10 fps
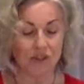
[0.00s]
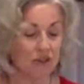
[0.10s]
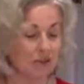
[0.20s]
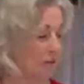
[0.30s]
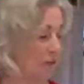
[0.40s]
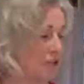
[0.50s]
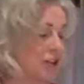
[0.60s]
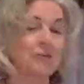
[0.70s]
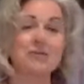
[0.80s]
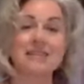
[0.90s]
use it for
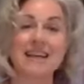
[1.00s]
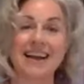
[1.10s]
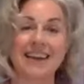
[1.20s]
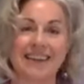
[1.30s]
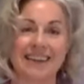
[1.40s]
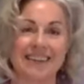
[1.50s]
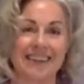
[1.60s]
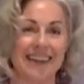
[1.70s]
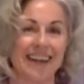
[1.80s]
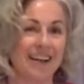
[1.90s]
general snacking.
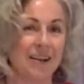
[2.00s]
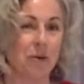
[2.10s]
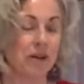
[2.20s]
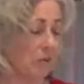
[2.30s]
And what